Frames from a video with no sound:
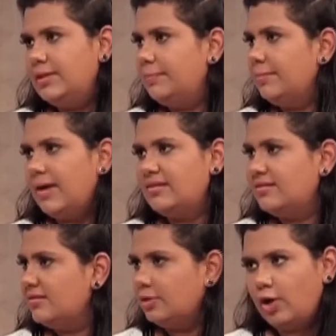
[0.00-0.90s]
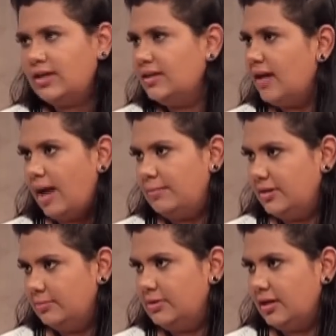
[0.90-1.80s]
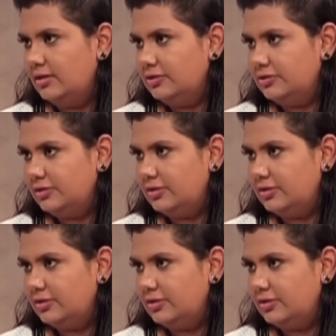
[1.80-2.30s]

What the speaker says: premises are not in a habitable condition.